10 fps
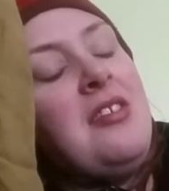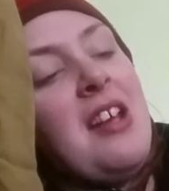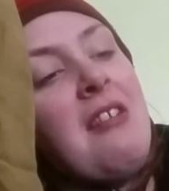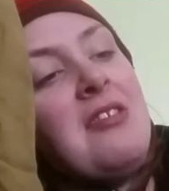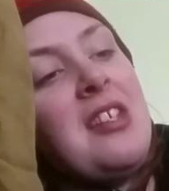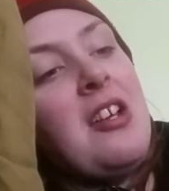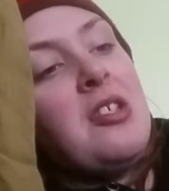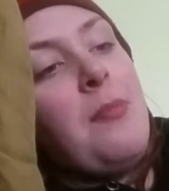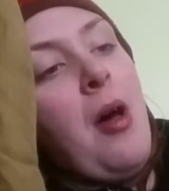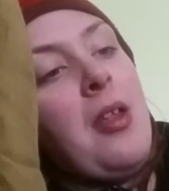
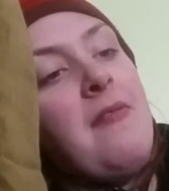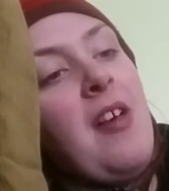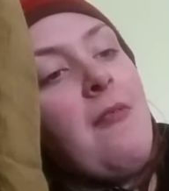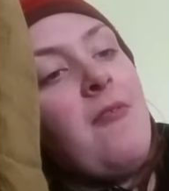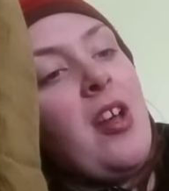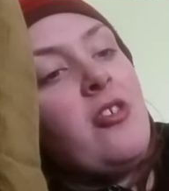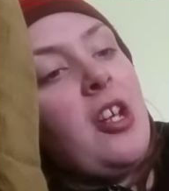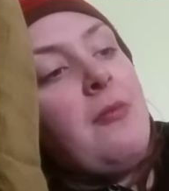Downstairs, Polly found Frederick